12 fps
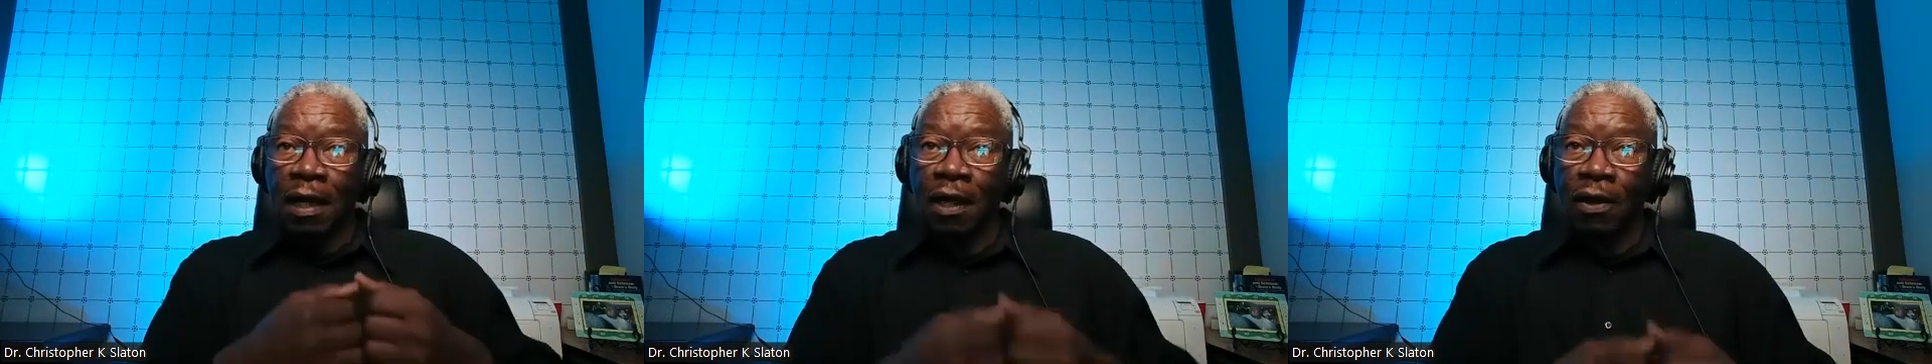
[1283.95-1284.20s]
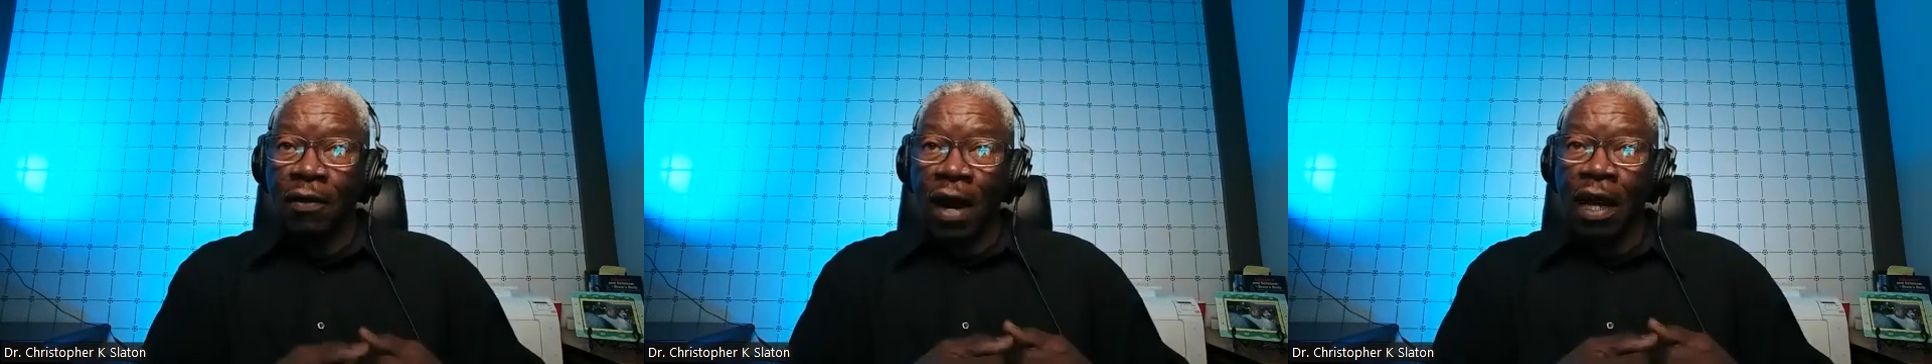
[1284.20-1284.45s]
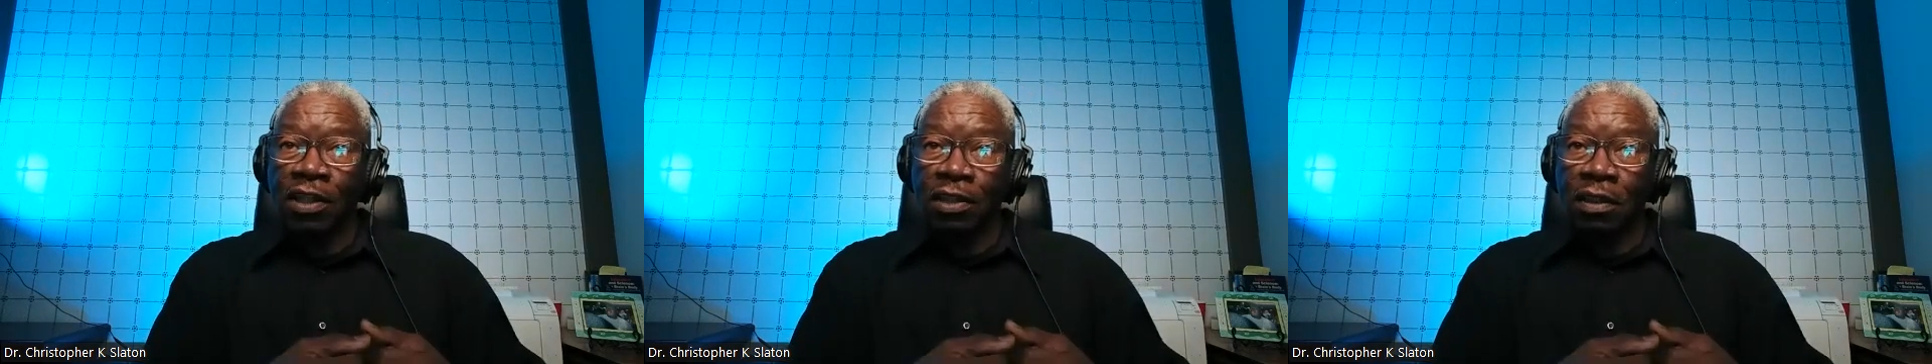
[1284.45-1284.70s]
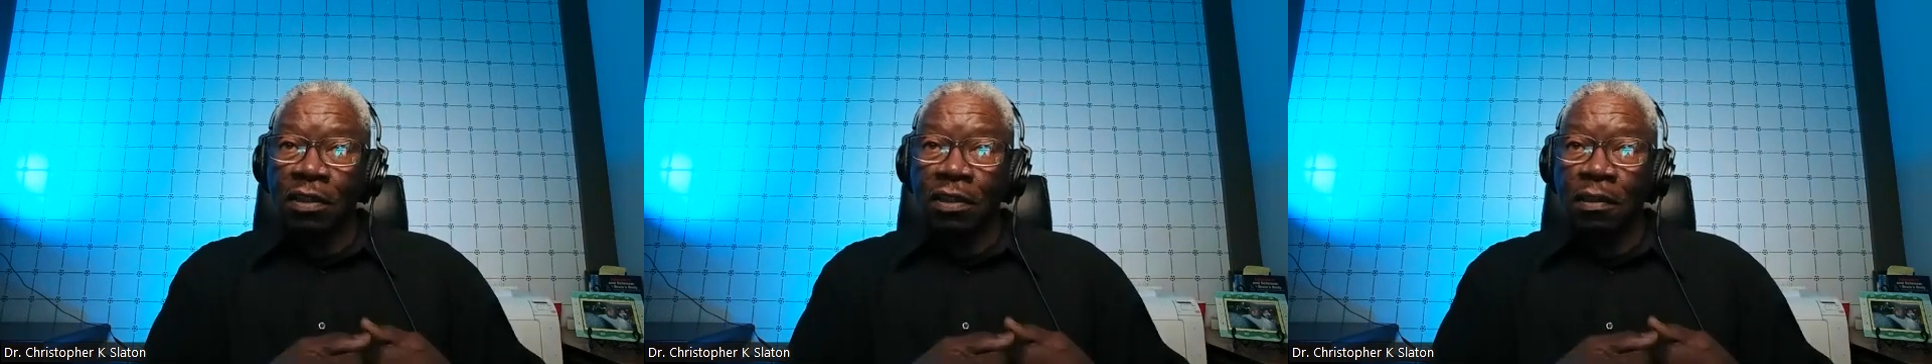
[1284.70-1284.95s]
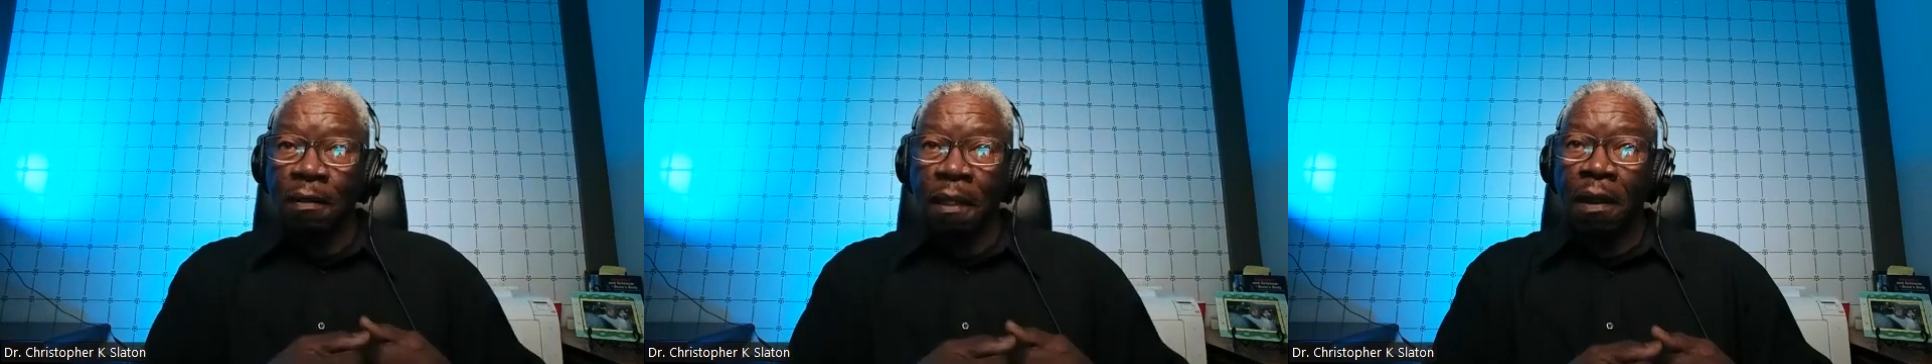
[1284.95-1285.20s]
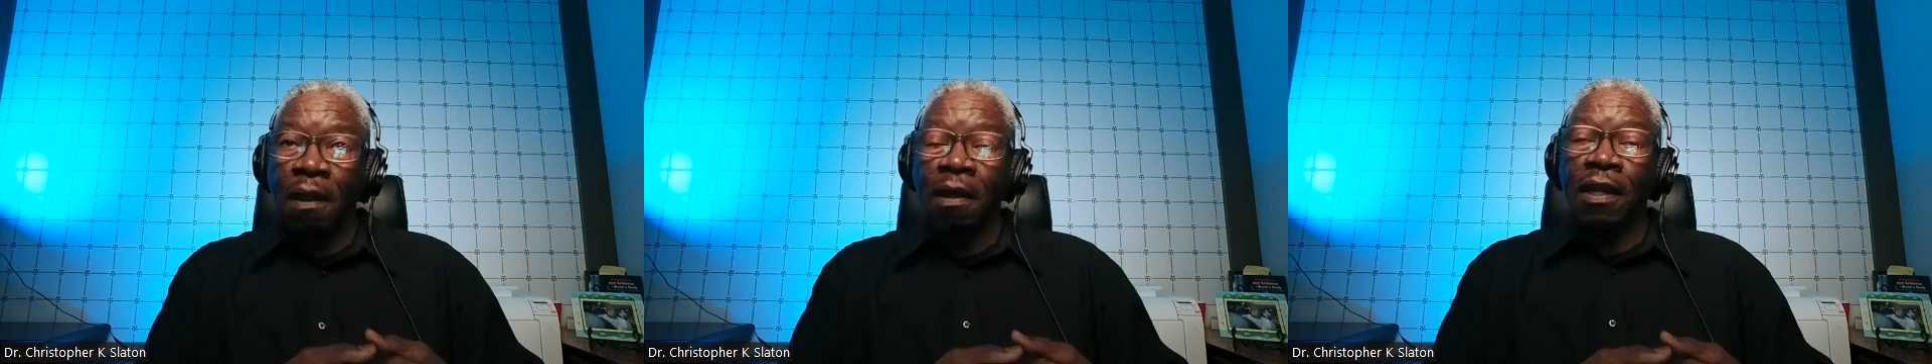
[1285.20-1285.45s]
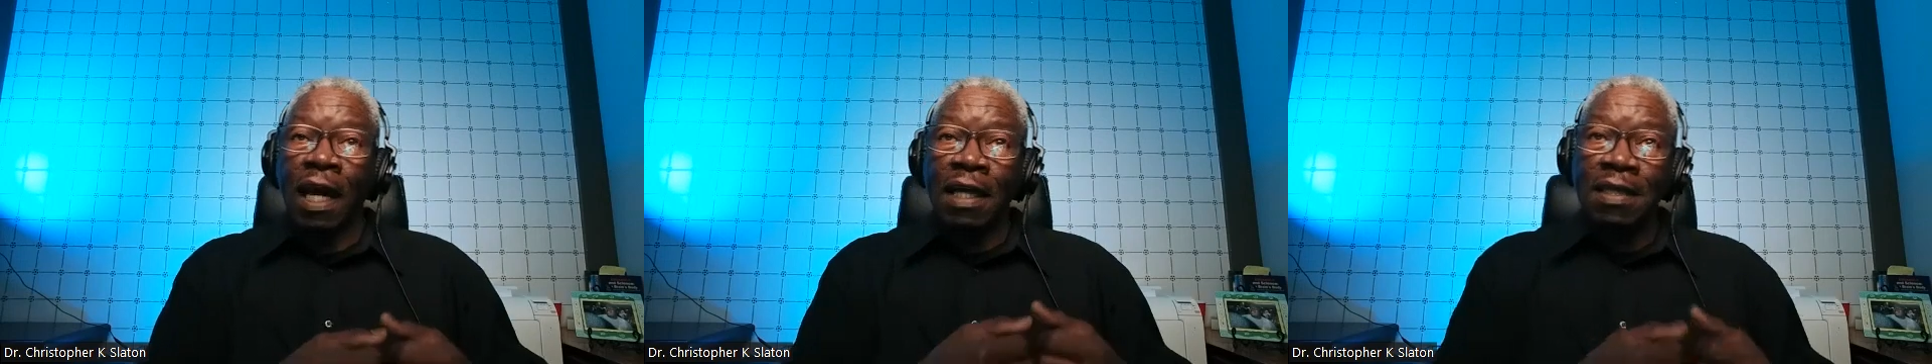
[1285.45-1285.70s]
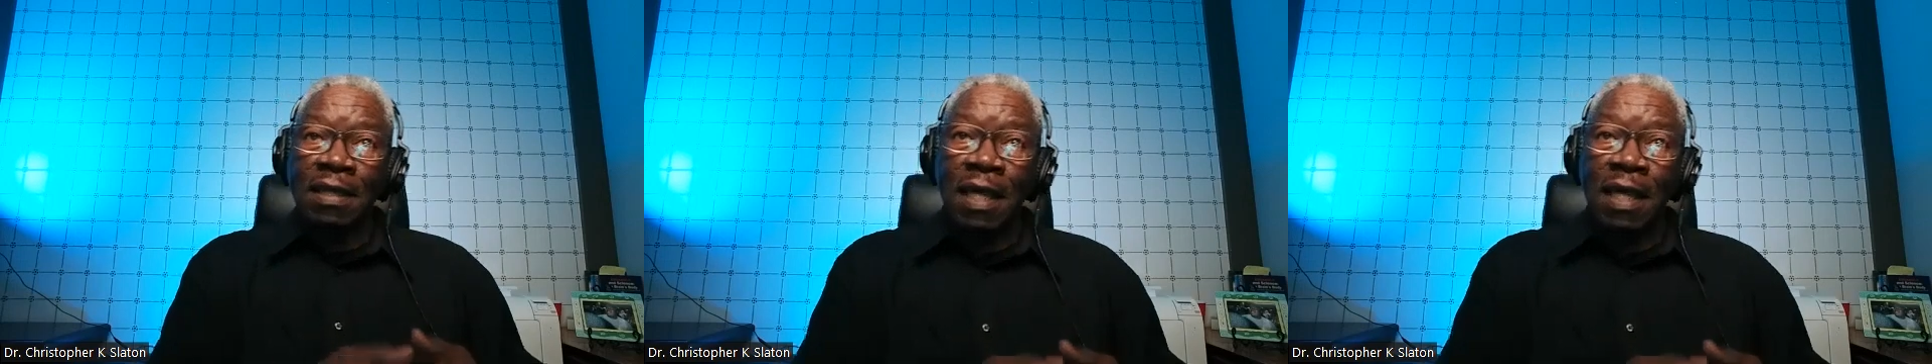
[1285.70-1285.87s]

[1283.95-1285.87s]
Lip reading: And interaction. Now,